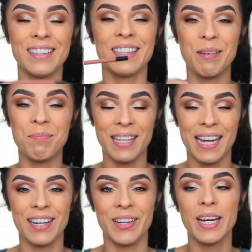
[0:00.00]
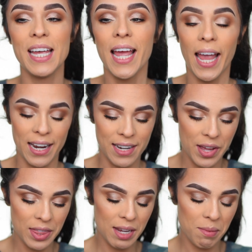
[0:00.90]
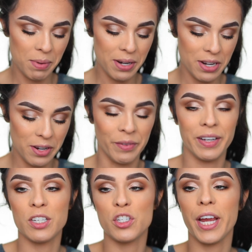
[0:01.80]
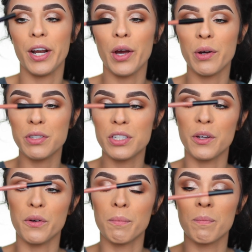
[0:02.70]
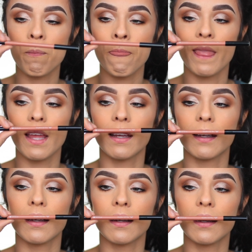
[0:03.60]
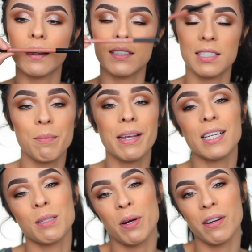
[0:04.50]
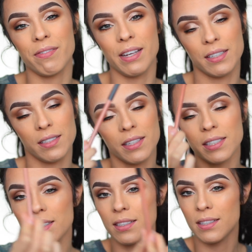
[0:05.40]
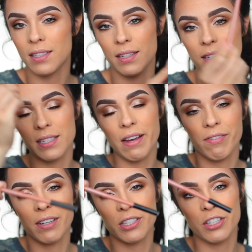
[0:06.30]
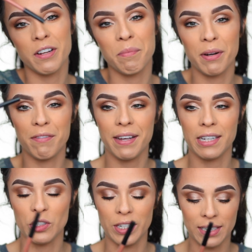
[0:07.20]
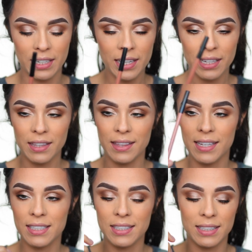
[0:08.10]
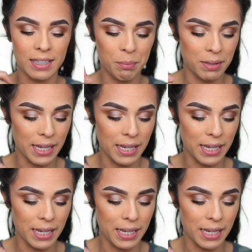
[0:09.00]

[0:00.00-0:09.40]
lip liner in Nothing But Nude. It's shade 02. To me, it's perfect. This is the definition of perfection. This lip